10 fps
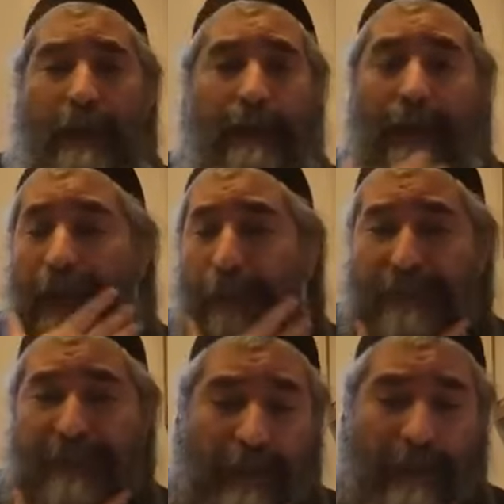it
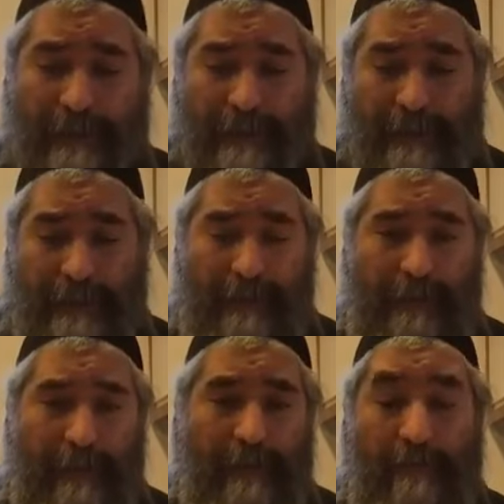helps us,
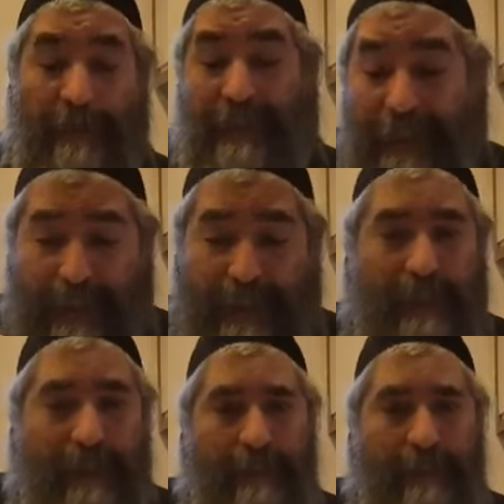medaleg,